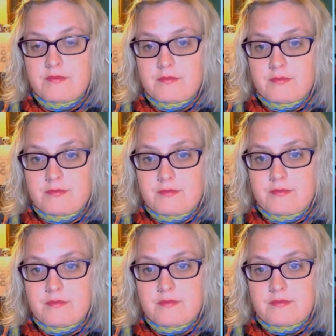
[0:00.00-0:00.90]

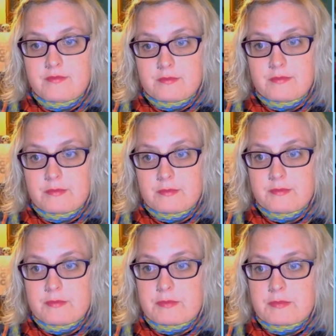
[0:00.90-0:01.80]

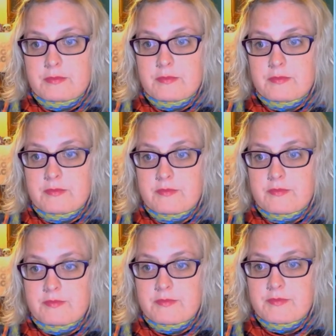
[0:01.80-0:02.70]

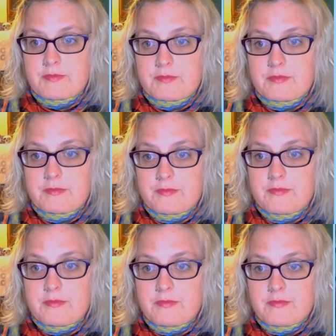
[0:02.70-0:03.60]

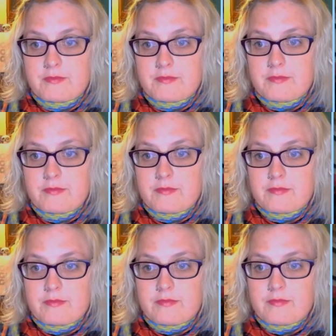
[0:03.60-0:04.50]
(silent)